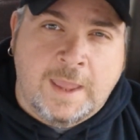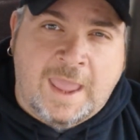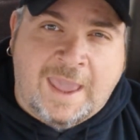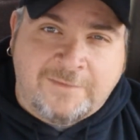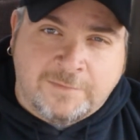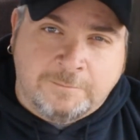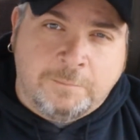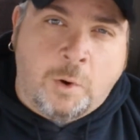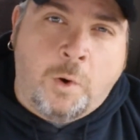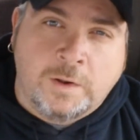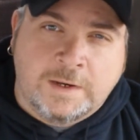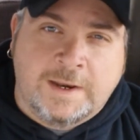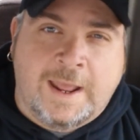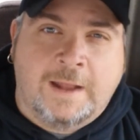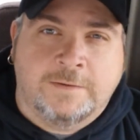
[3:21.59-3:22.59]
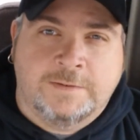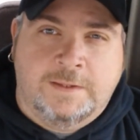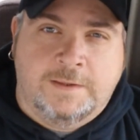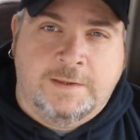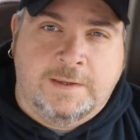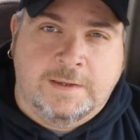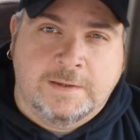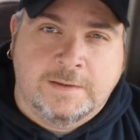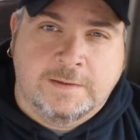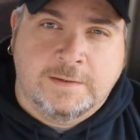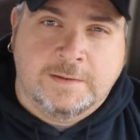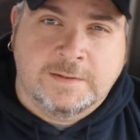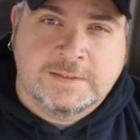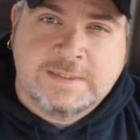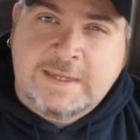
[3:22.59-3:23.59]
Have them point it out to
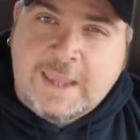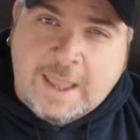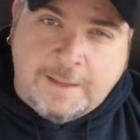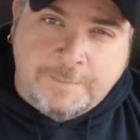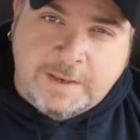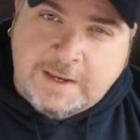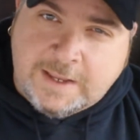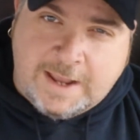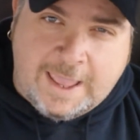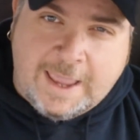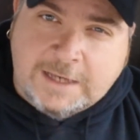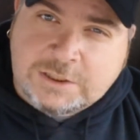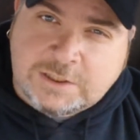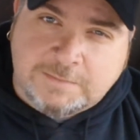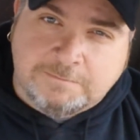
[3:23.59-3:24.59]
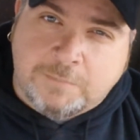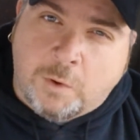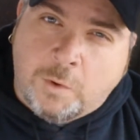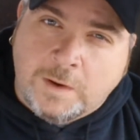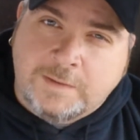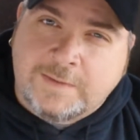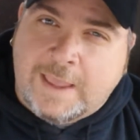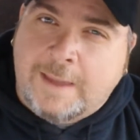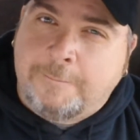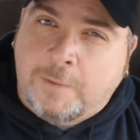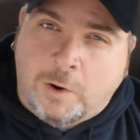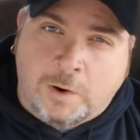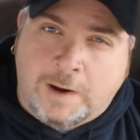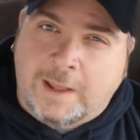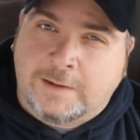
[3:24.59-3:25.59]
you. See how many can actually point that
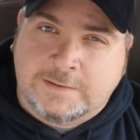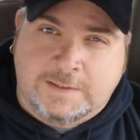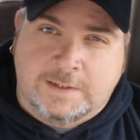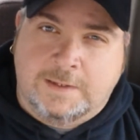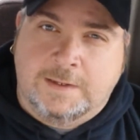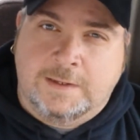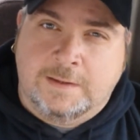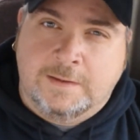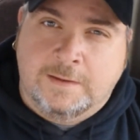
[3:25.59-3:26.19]
part out to you.